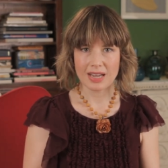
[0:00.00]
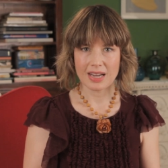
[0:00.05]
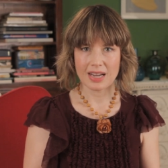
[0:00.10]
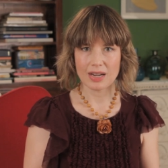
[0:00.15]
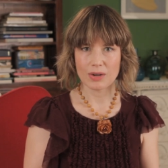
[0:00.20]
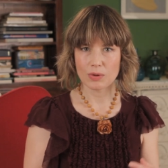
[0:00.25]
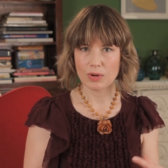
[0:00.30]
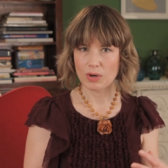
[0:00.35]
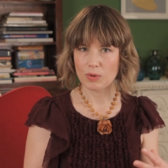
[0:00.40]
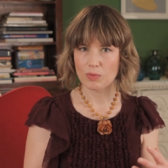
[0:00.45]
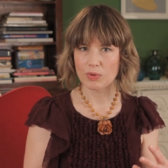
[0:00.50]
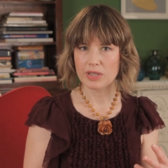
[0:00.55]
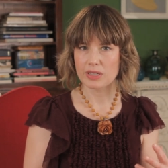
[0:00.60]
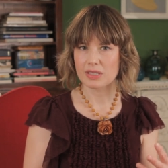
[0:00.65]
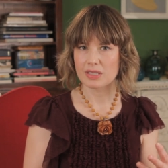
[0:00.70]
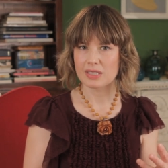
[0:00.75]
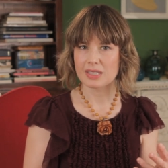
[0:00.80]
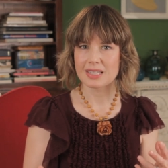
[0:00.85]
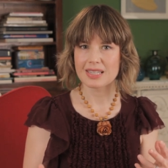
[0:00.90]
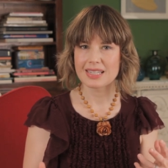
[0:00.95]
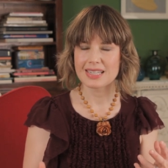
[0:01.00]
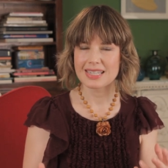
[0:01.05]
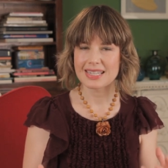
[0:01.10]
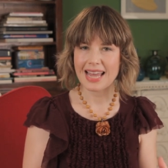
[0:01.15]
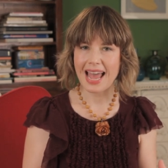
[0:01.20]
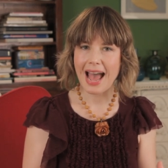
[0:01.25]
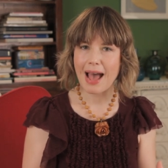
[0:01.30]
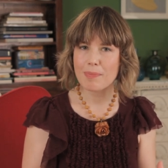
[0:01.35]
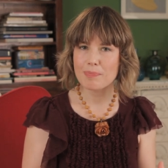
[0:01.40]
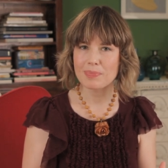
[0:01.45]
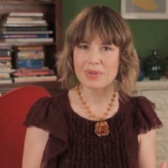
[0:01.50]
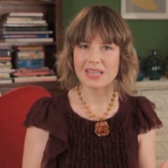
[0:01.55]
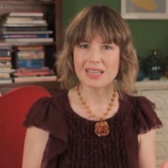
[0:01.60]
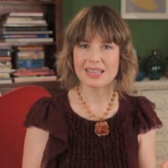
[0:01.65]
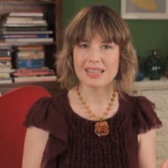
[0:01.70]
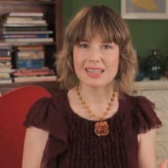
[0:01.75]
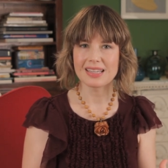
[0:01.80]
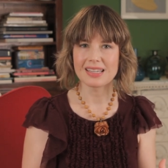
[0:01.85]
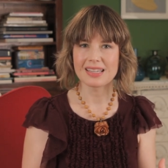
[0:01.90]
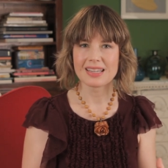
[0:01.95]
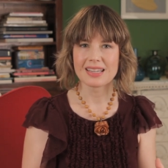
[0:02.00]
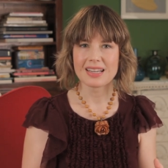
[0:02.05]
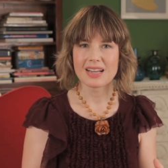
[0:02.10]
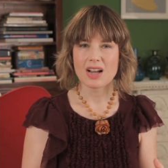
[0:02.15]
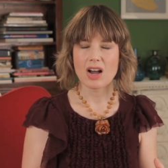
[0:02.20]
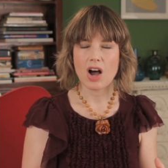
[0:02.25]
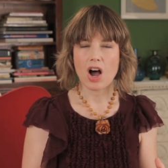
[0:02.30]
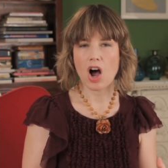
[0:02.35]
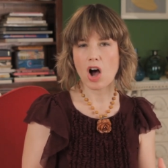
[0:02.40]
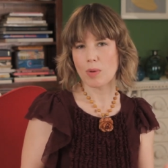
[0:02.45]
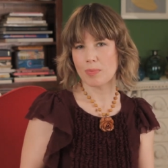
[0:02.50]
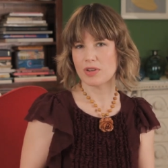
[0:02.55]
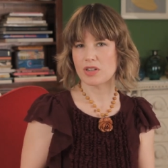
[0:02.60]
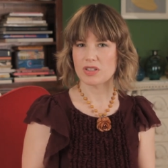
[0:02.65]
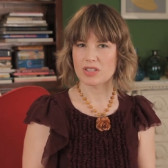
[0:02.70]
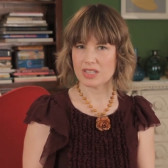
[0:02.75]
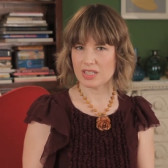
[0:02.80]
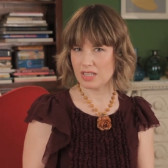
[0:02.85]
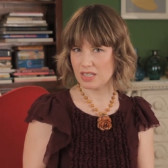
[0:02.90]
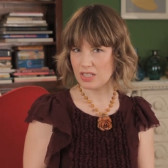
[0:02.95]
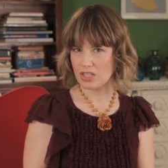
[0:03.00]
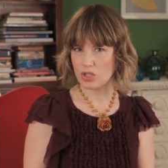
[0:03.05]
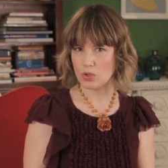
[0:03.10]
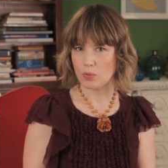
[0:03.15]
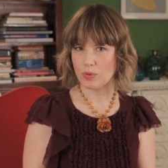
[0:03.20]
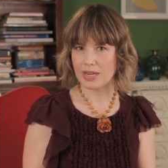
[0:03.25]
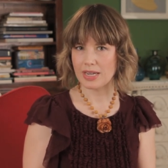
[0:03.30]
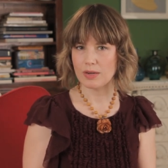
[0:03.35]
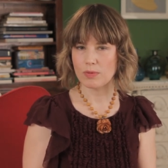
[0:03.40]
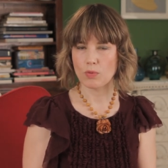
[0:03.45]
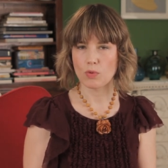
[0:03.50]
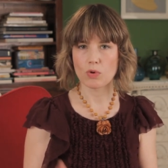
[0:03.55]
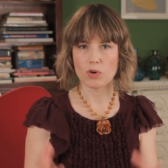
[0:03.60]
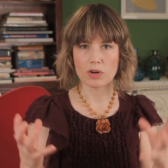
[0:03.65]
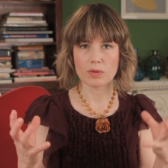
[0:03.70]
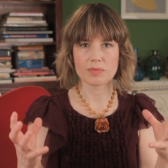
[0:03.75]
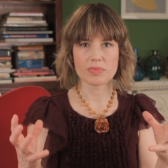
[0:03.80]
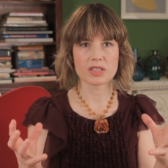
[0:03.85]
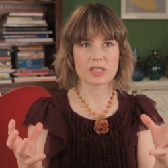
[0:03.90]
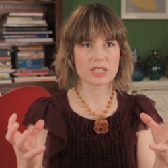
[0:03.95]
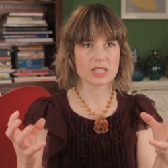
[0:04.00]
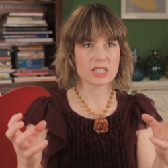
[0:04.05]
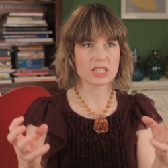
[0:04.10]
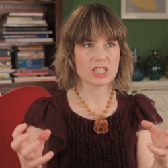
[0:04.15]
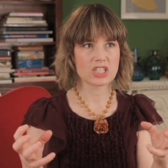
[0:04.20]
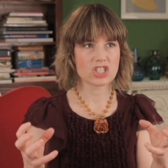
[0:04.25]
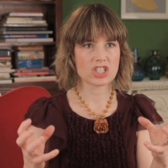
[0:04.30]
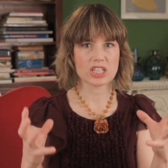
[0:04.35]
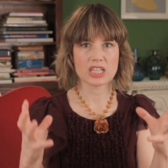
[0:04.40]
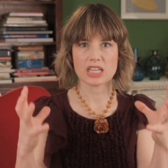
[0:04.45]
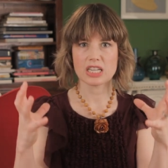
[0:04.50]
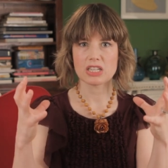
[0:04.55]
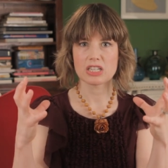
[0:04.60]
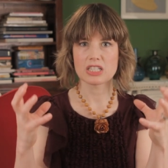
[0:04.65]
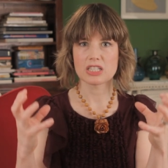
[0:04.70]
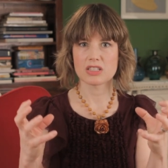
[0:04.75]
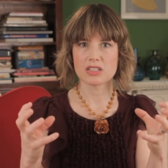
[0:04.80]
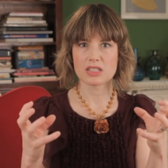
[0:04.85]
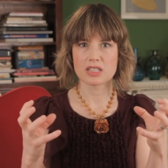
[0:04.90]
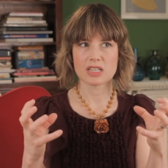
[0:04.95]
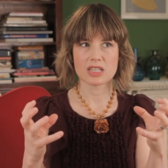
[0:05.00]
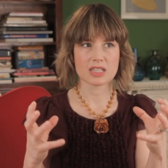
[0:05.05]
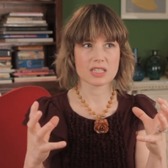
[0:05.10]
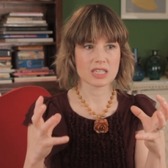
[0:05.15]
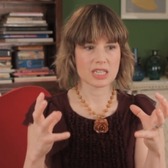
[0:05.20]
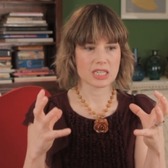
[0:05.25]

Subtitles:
a real sappy, almost sweet warmth. Do you like how I do this?